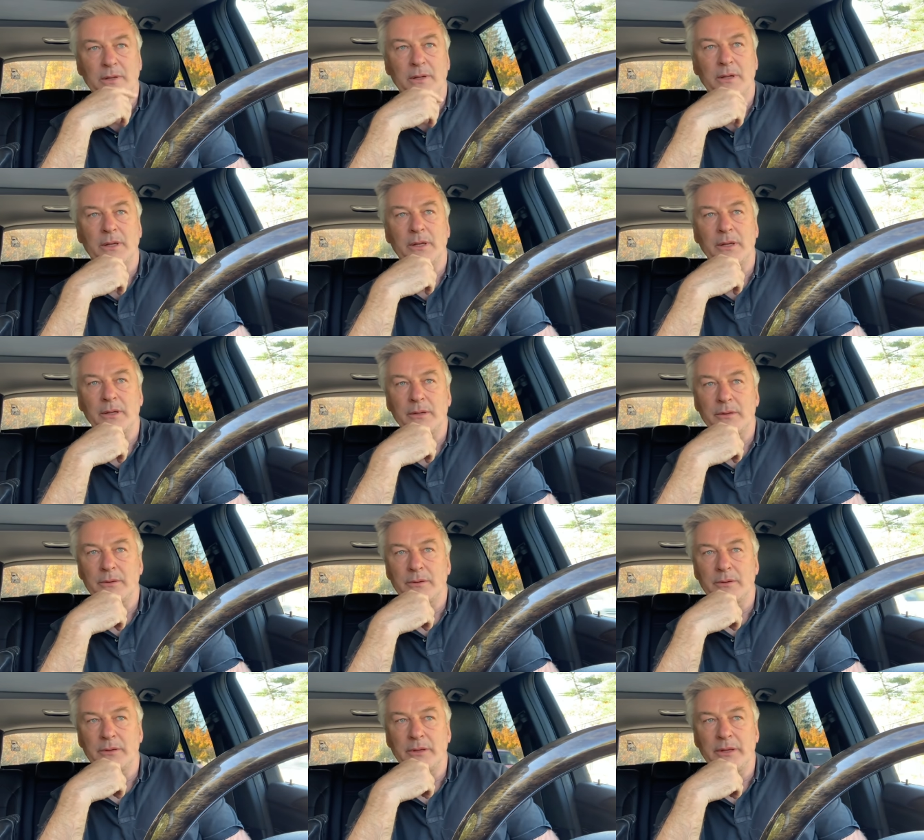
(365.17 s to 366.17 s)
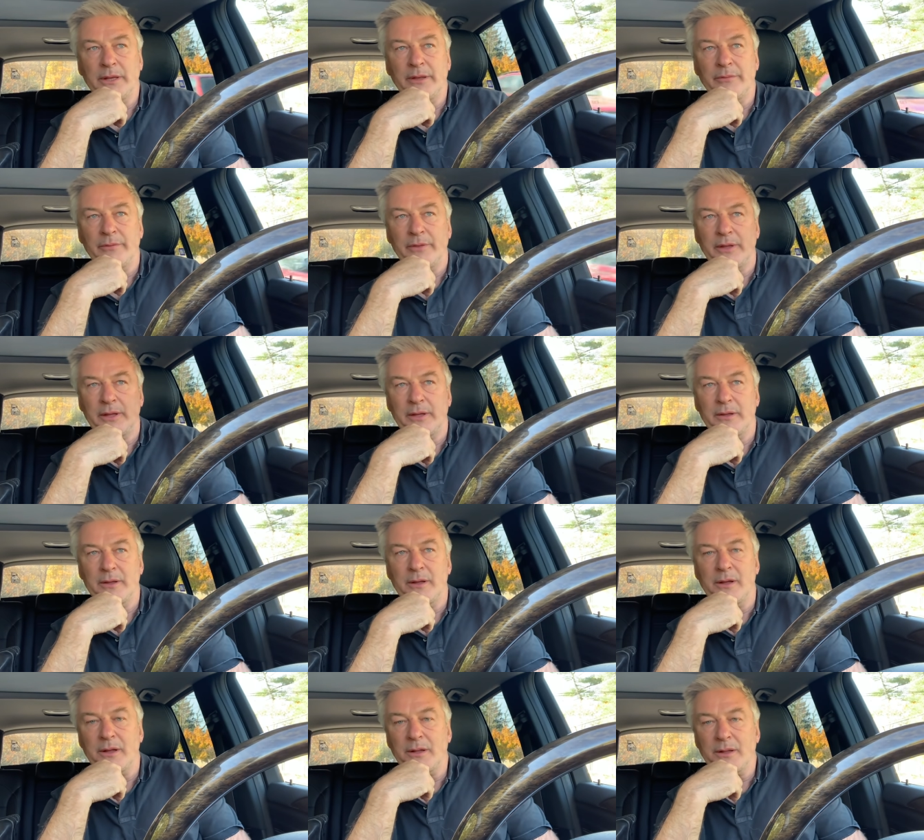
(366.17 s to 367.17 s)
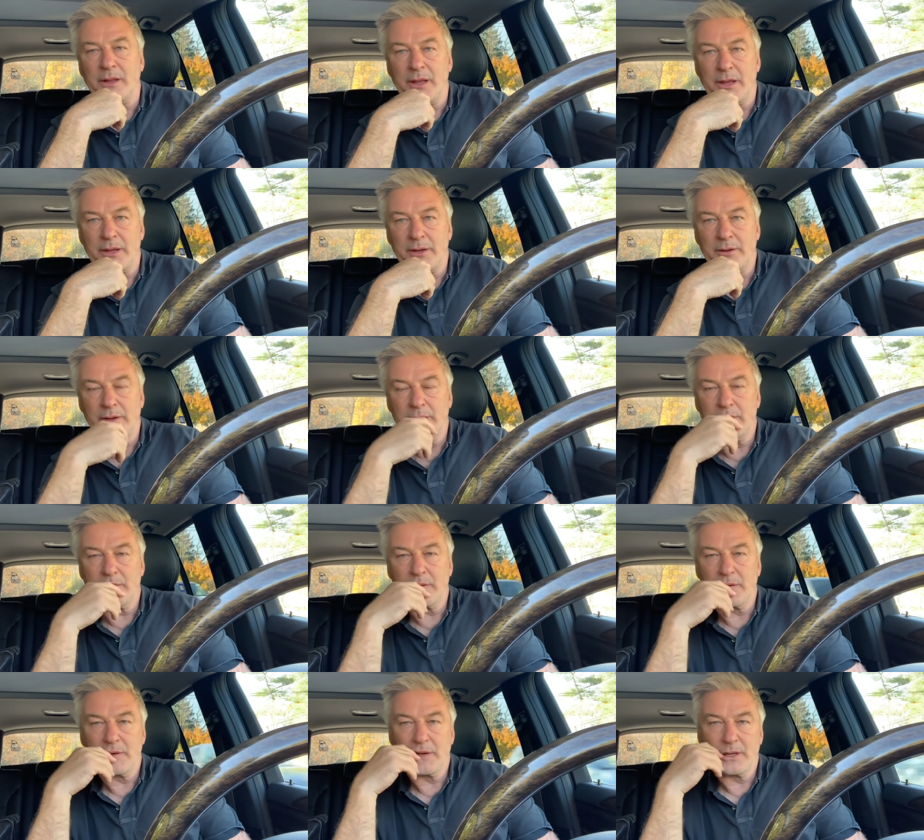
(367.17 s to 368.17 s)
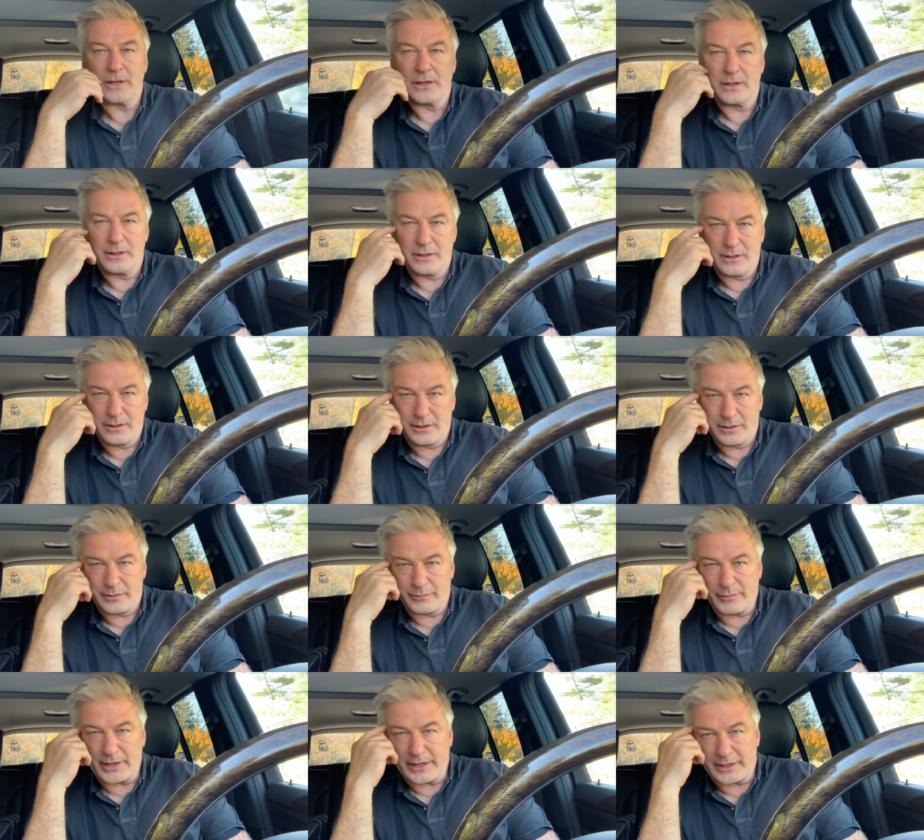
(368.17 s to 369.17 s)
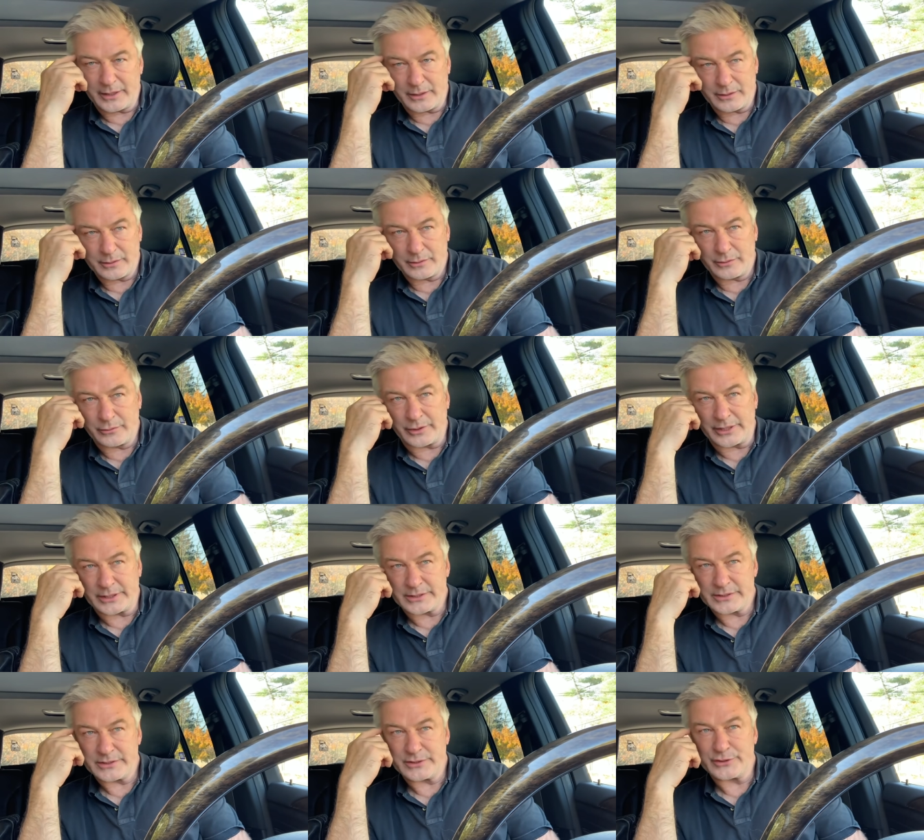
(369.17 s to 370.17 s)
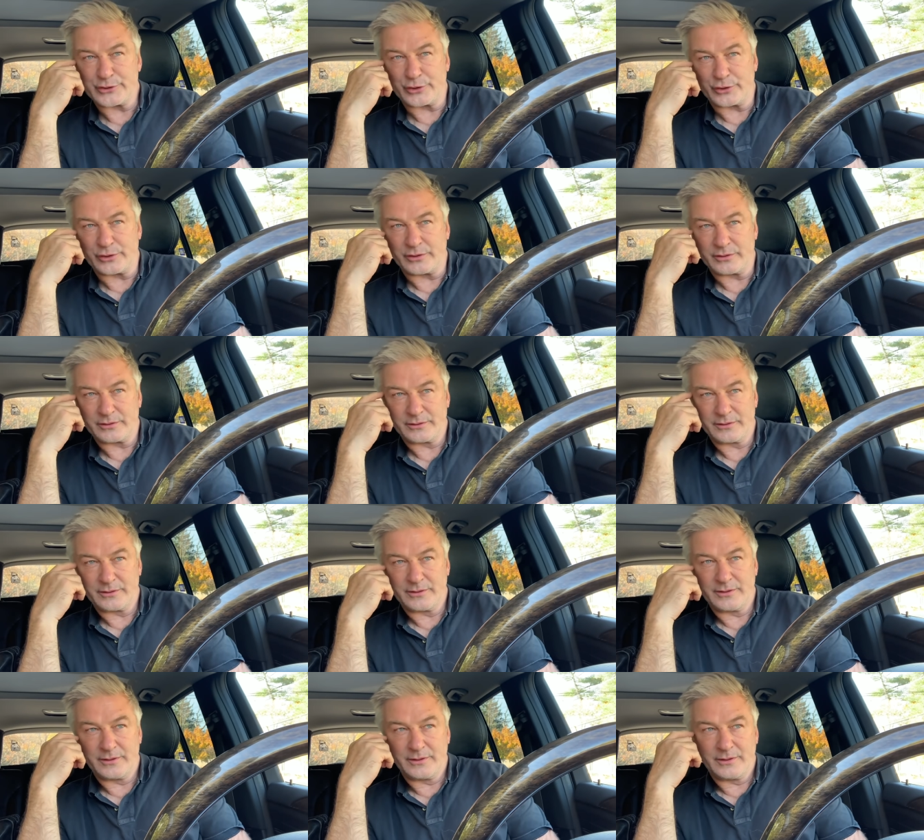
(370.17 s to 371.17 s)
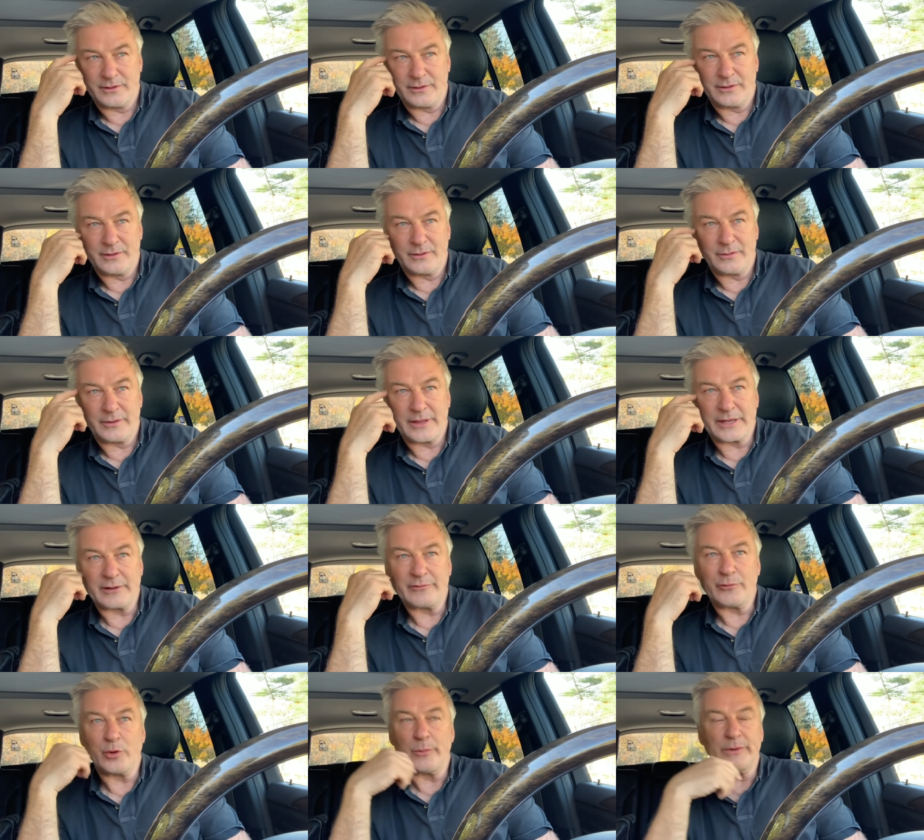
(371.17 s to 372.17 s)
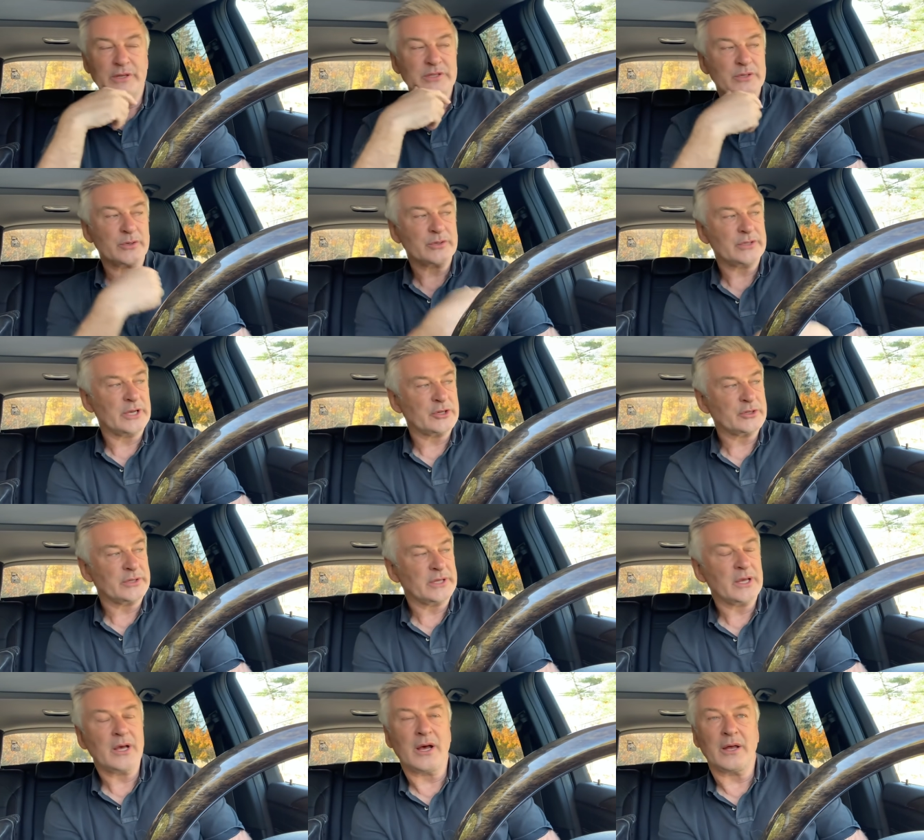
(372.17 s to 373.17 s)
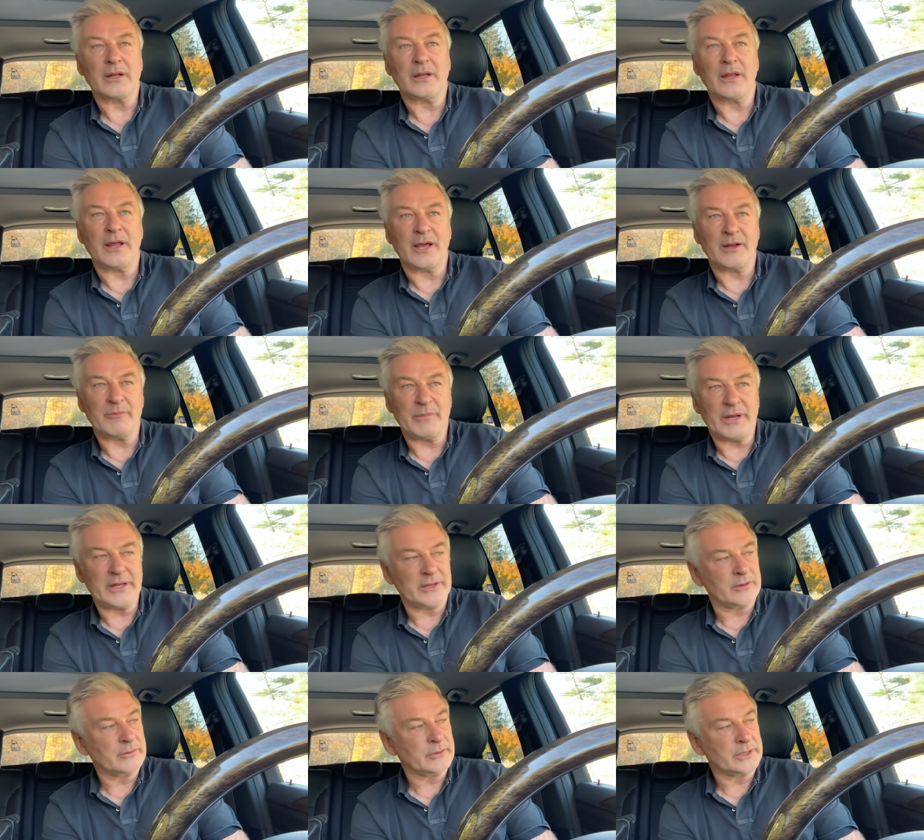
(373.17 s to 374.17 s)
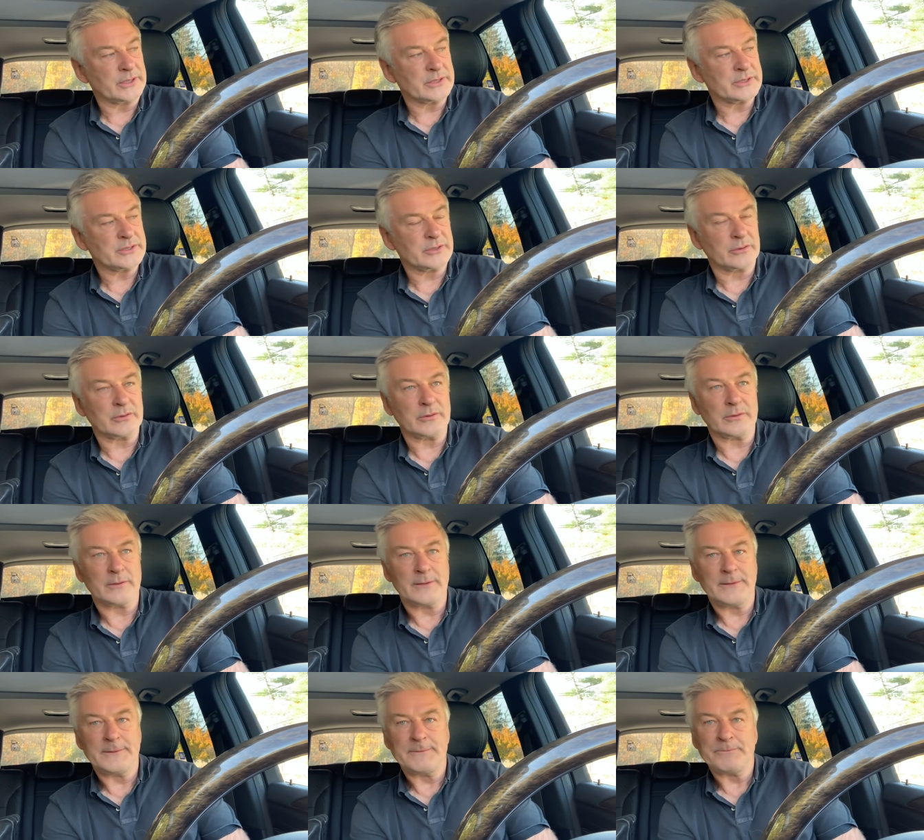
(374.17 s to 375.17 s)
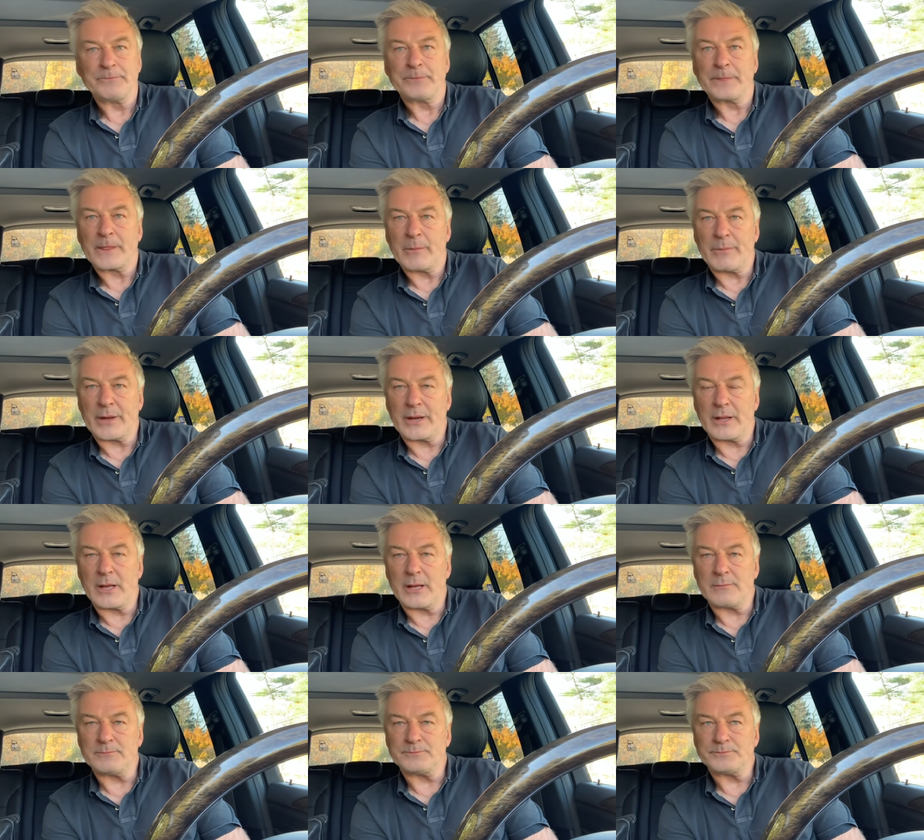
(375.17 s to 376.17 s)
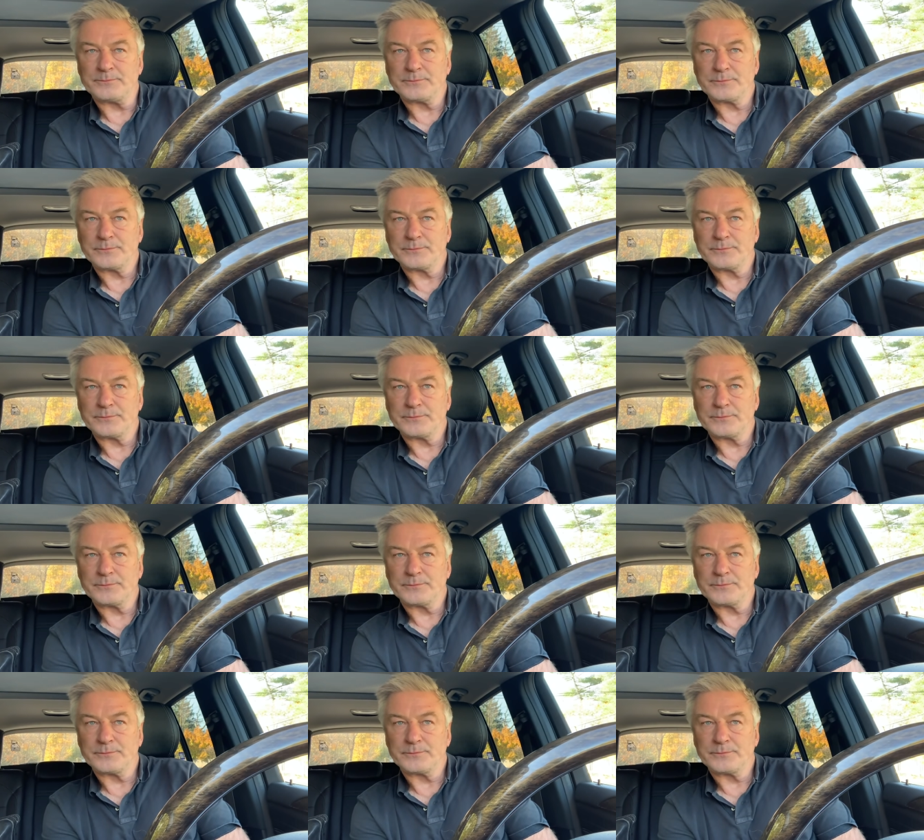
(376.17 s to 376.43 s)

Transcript: uh, in the online media critics circle they could form an association, the Online Media Critics Circle. But um,